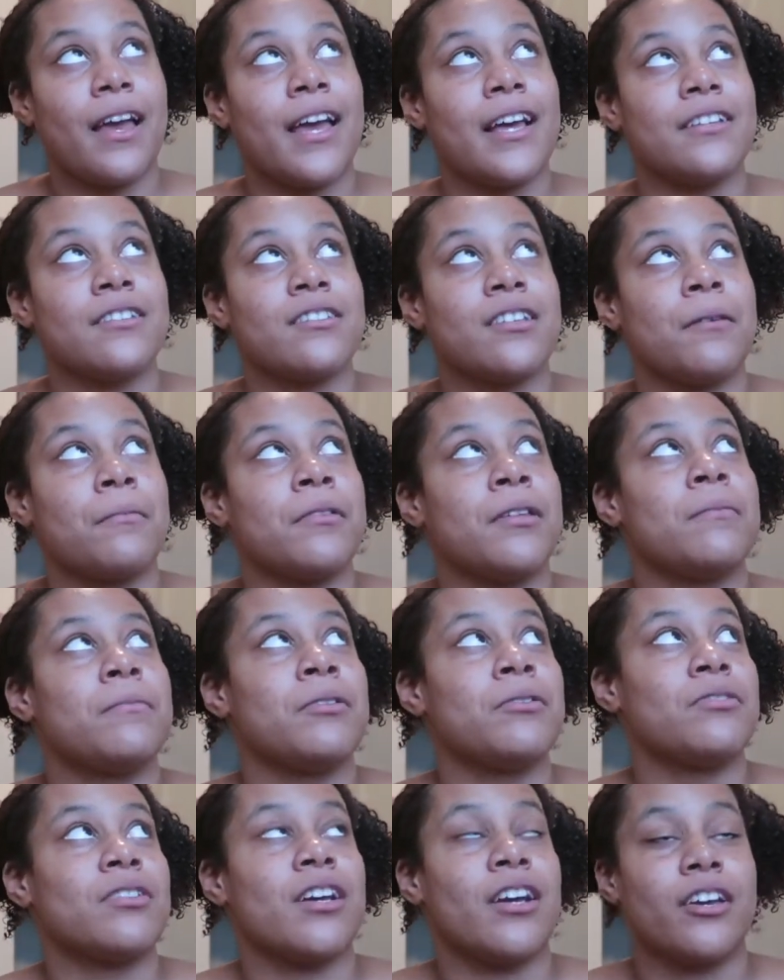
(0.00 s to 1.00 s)
And some of them
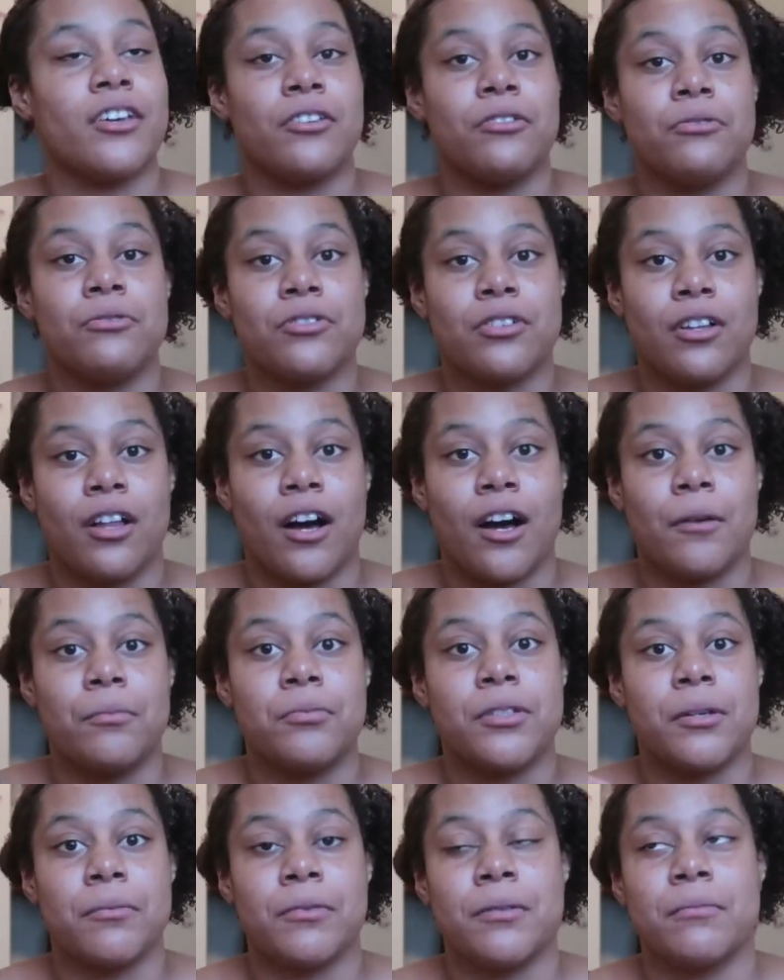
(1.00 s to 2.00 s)
use like a huge
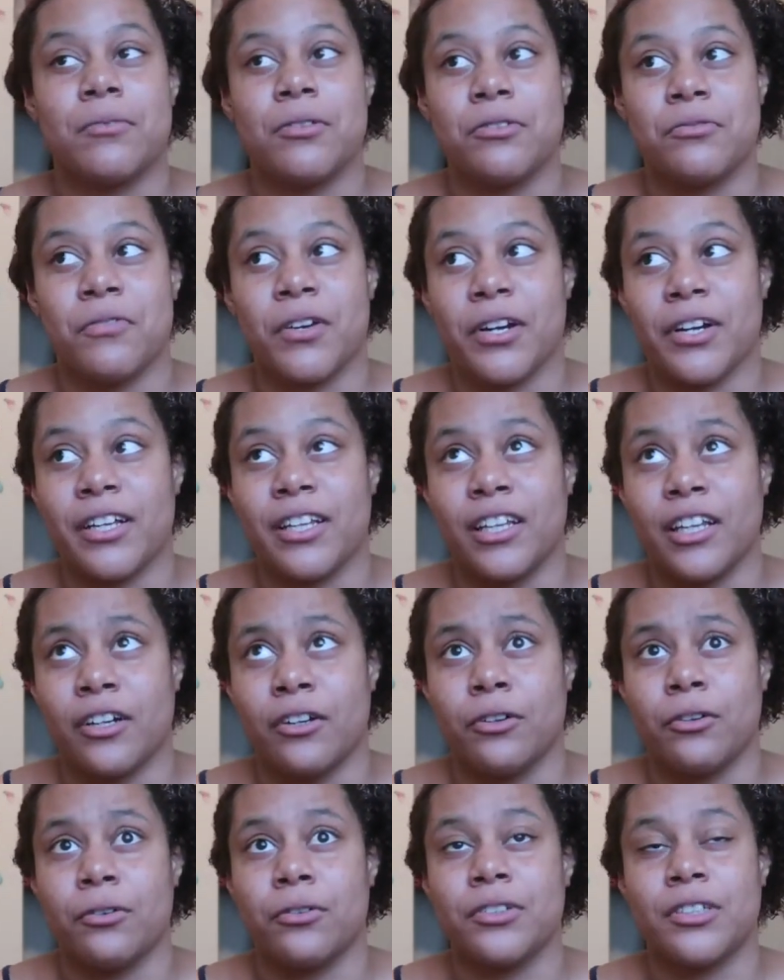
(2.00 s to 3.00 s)
glob, some of them use very
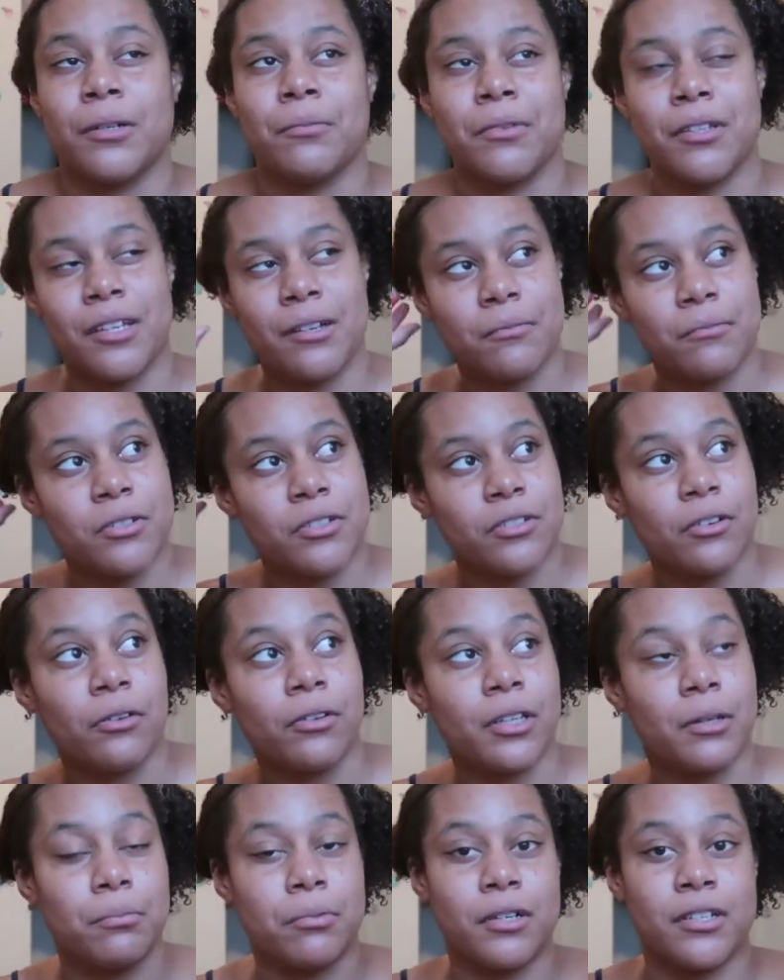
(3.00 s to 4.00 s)
little, some of them just
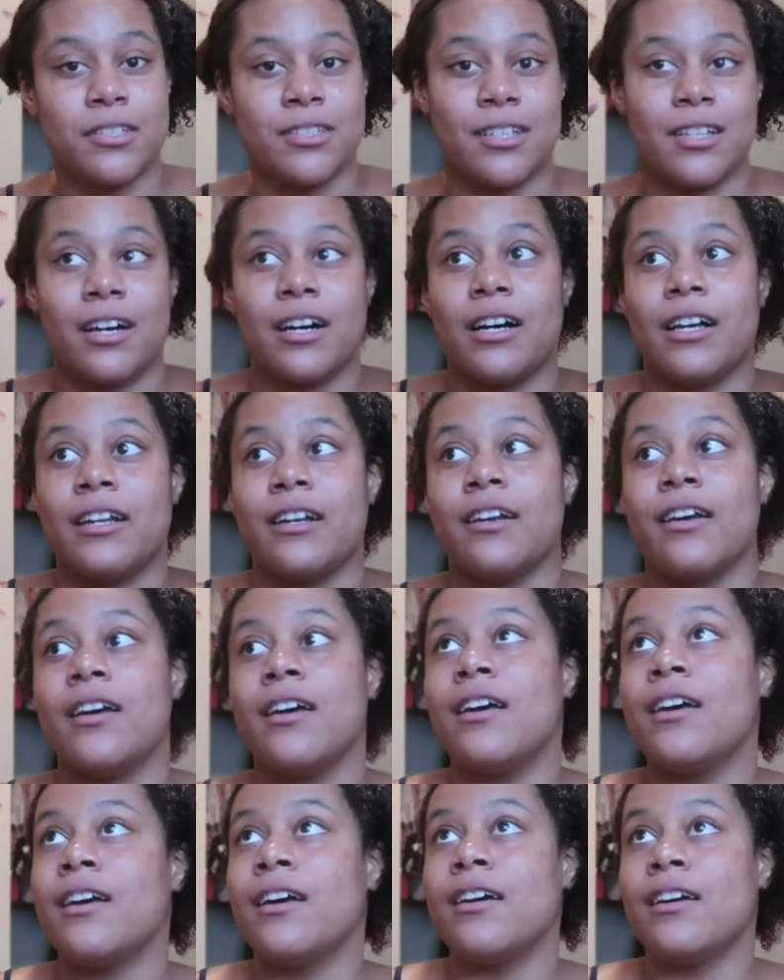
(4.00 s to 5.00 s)
only puts it on
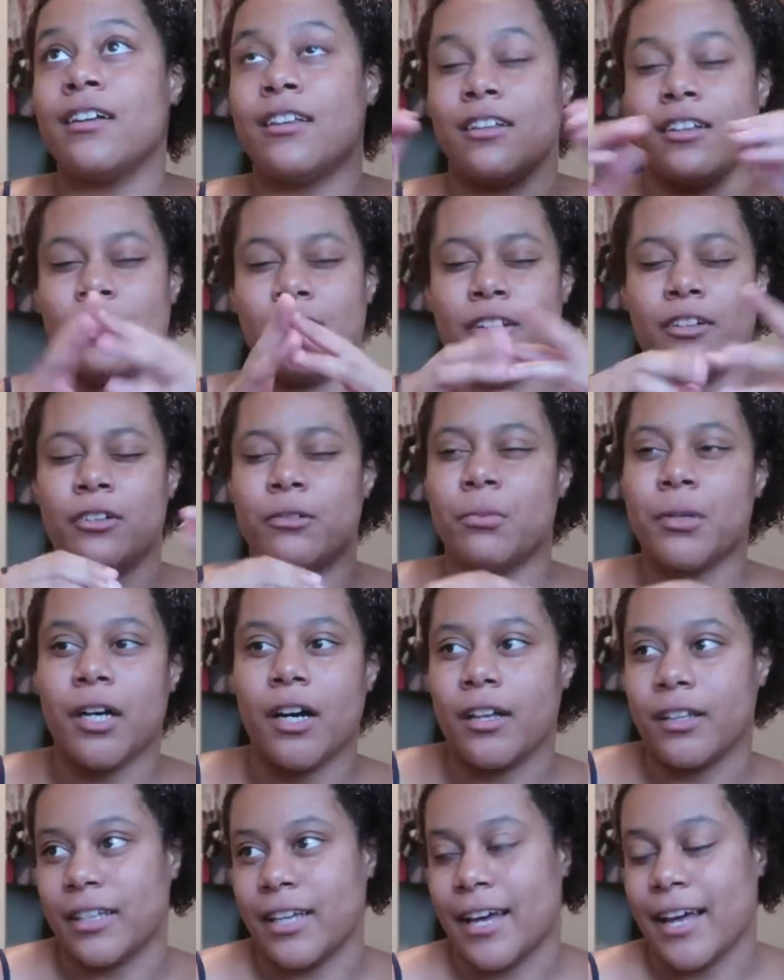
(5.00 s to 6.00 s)
a little
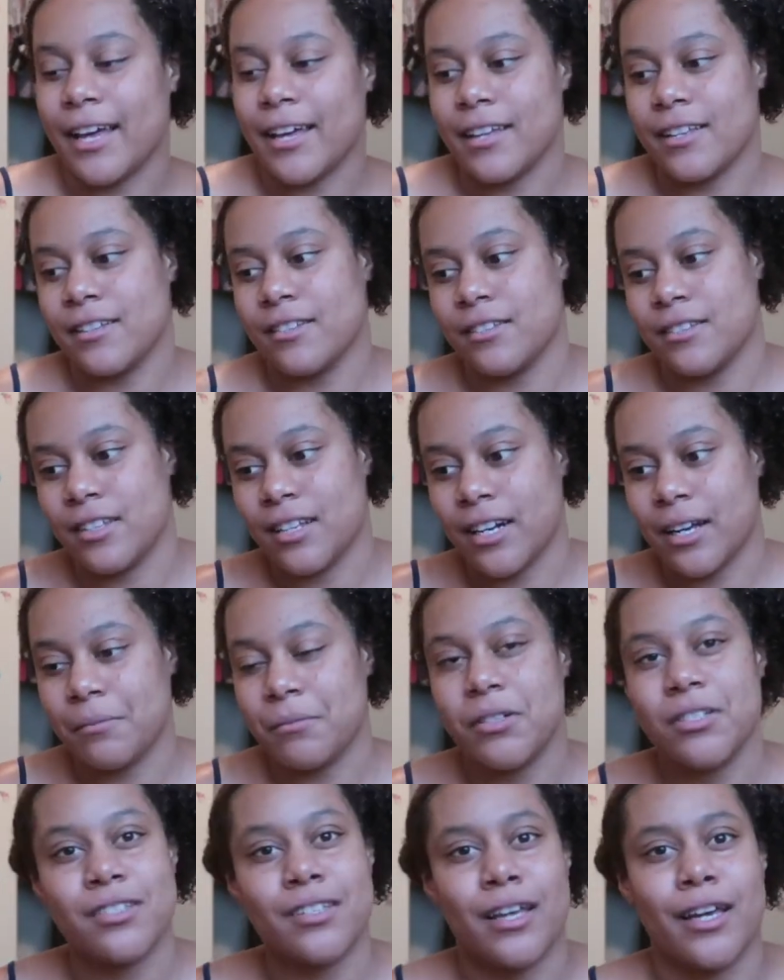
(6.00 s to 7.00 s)
bit on the ends. And
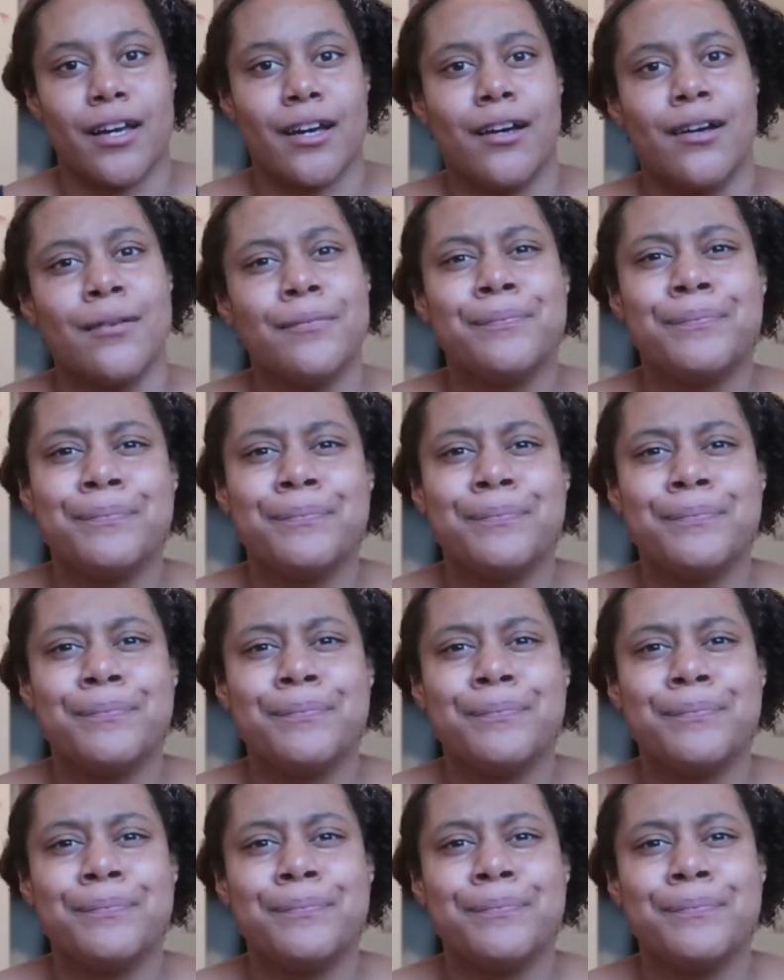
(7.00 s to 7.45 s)
I'm just like,